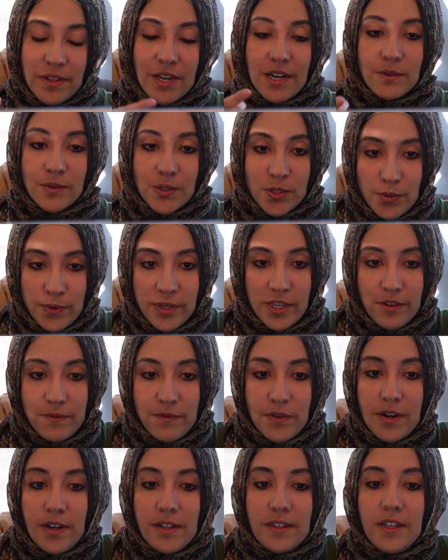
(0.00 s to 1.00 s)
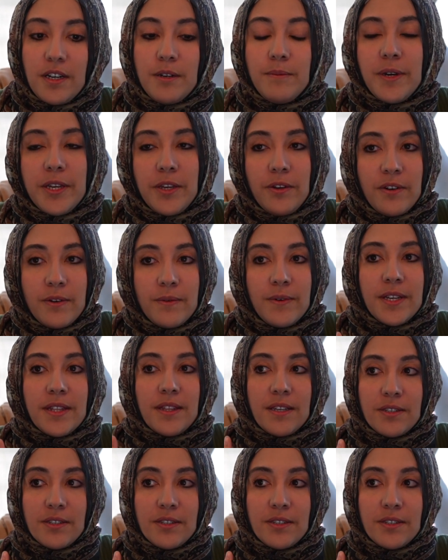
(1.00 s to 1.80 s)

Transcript: that I was doing it for Allah, but you know what?